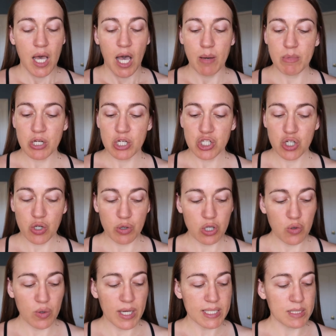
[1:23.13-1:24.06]
I'm gonna show
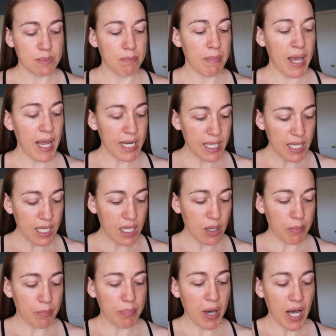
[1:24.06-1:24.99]
you as
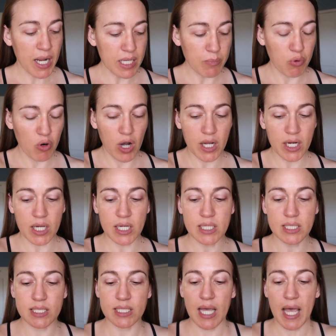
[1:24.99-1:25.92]
many body
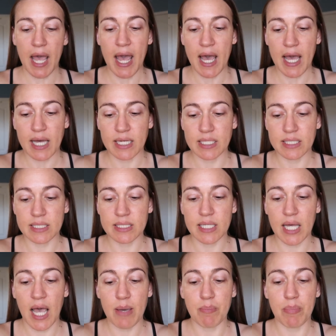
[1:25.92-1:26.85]
products
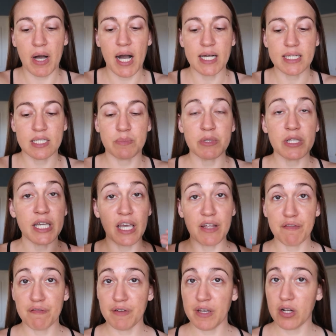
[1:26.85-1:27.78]
as I possibly
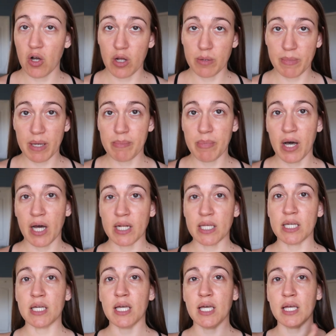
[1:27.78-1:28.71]
can fit on my
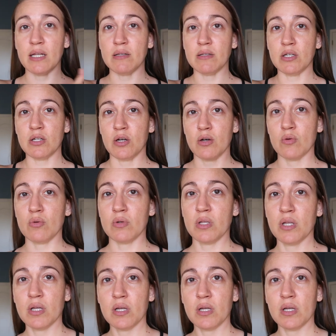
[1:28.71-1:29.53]
body in, you know,